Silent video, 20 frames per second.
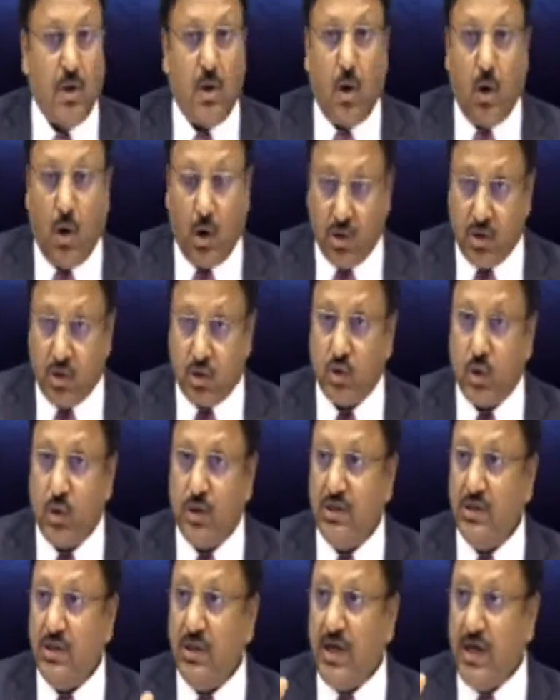Also
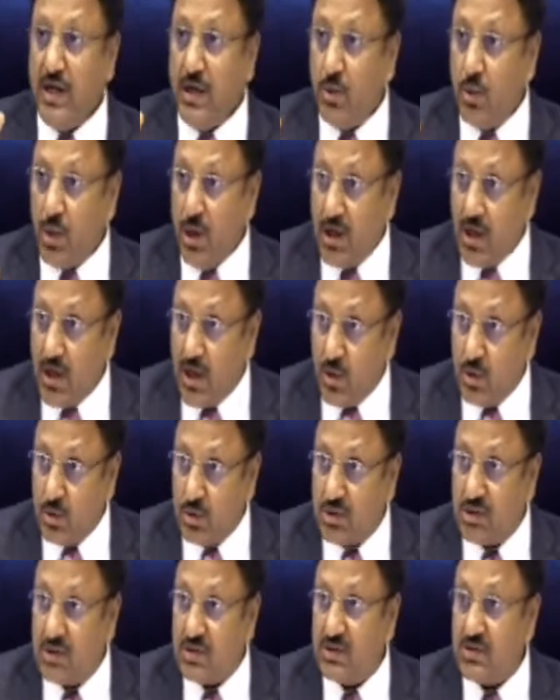in the annual
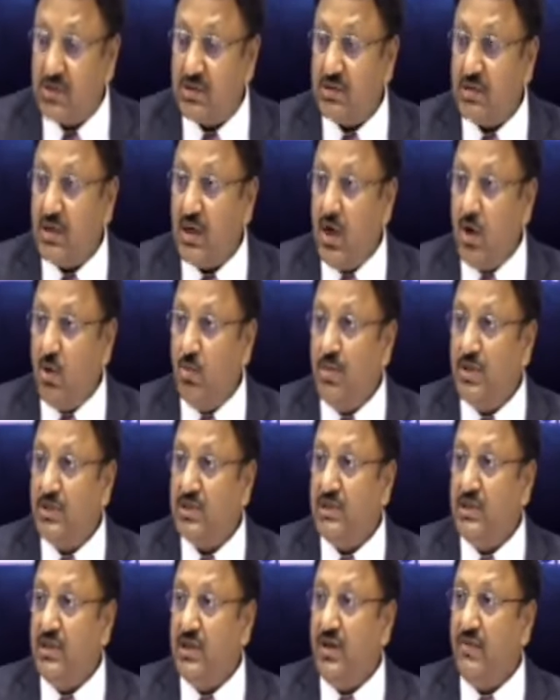accounts, how
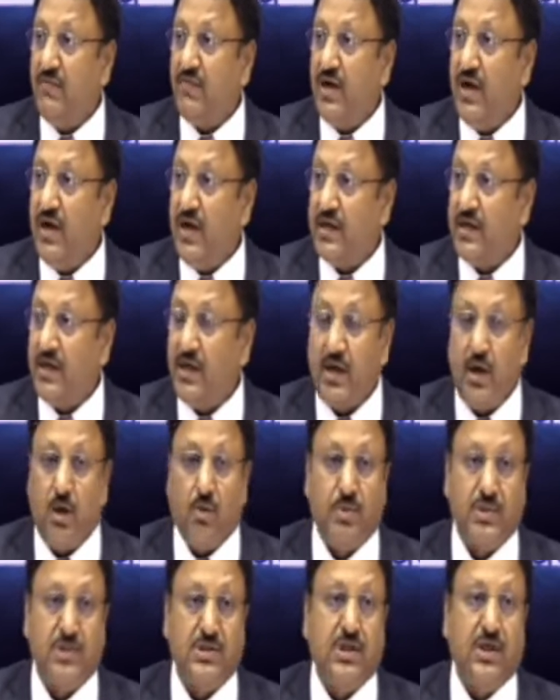much they have collected,
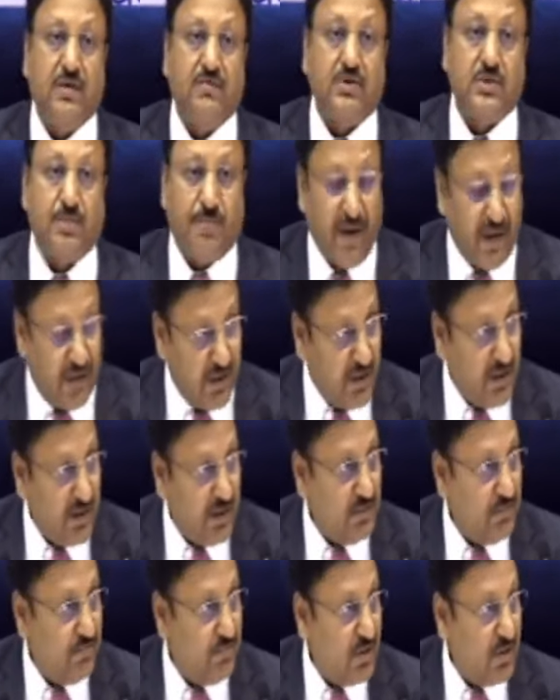how much they have spent.
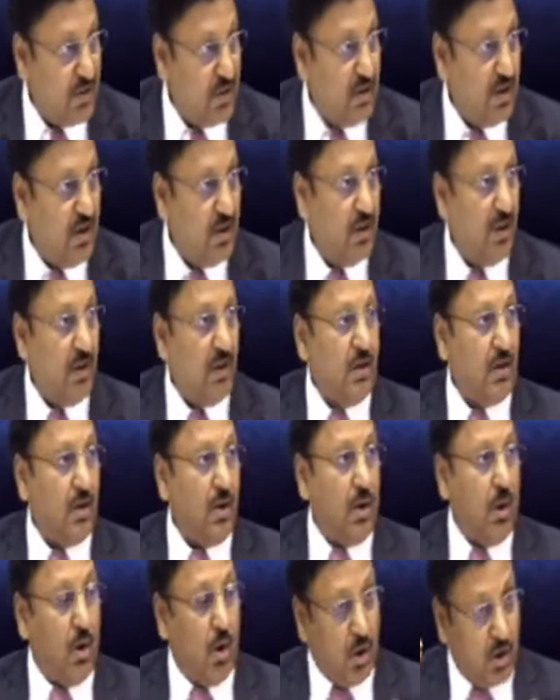
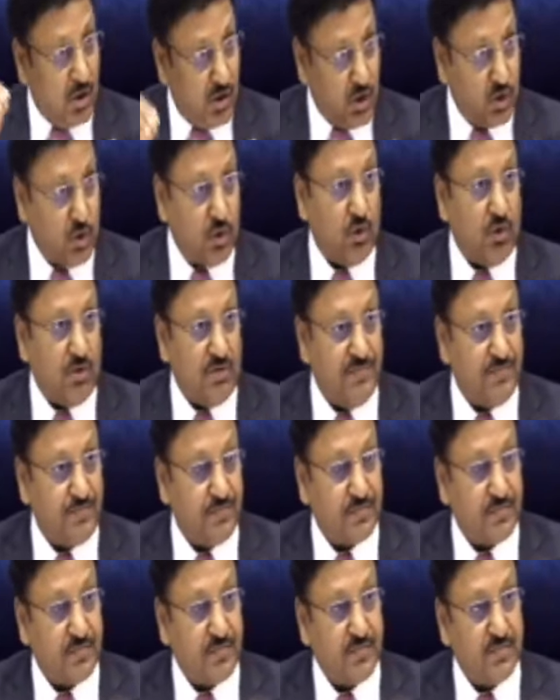Also,
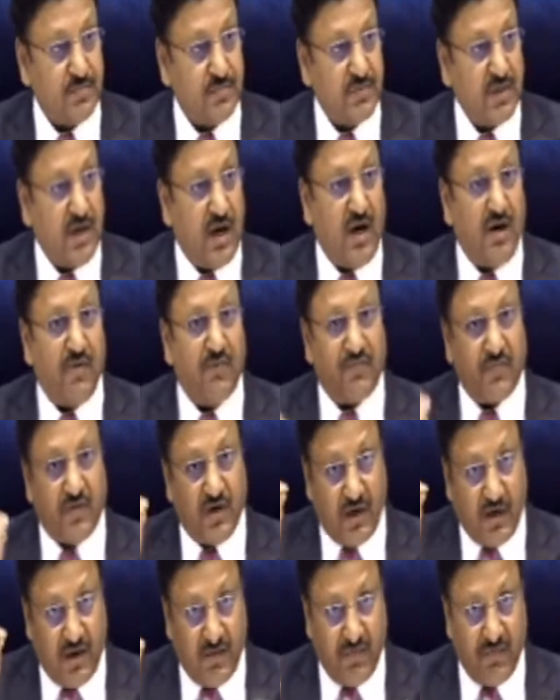
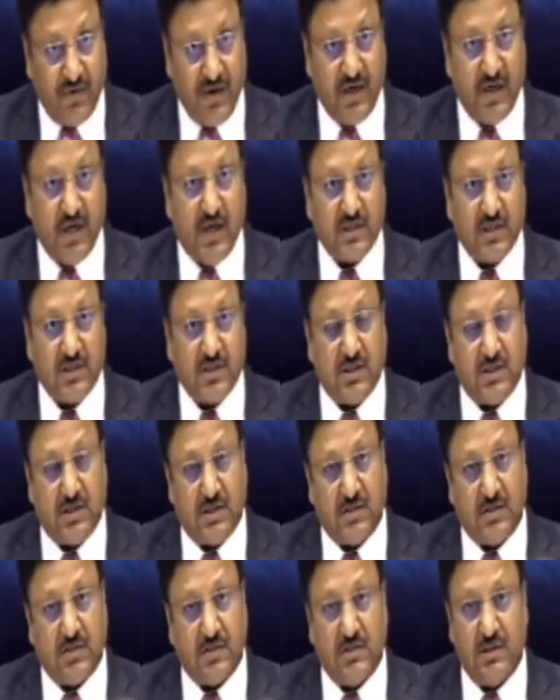after every
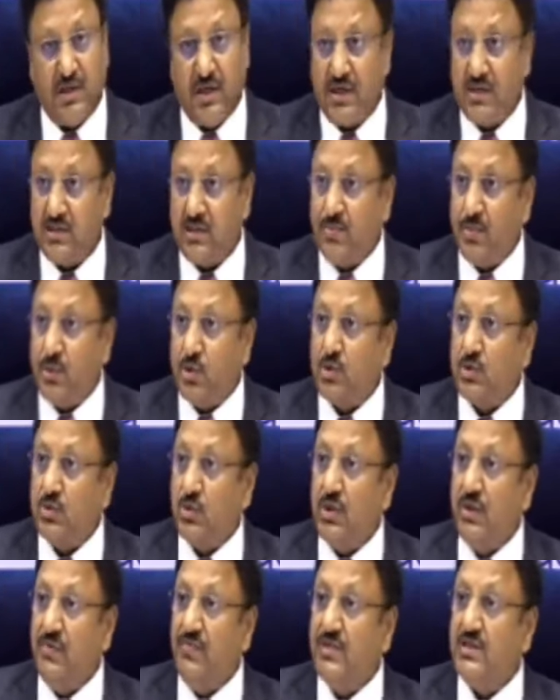election, they are supposed
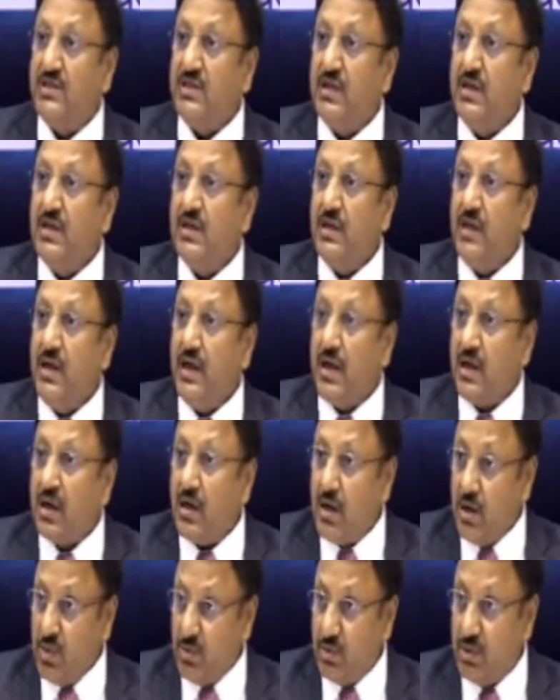to give us an
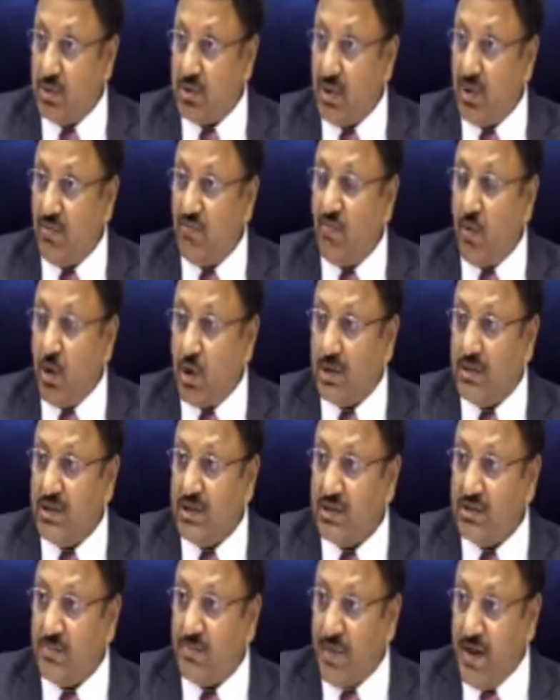account of what
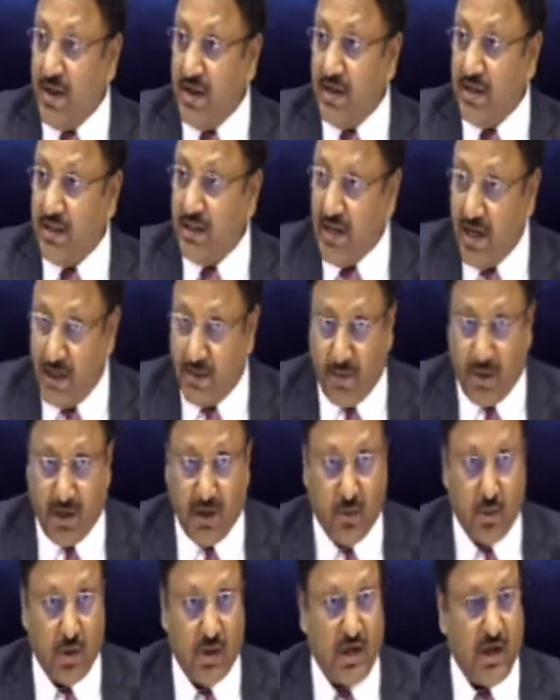they spent in that
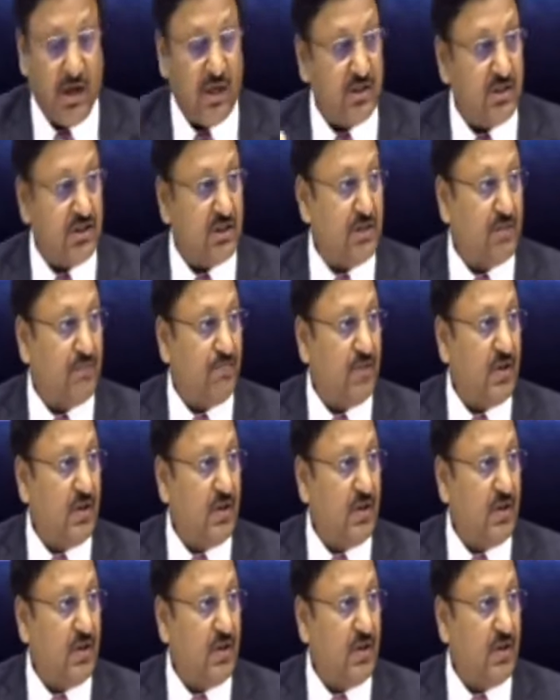particular election.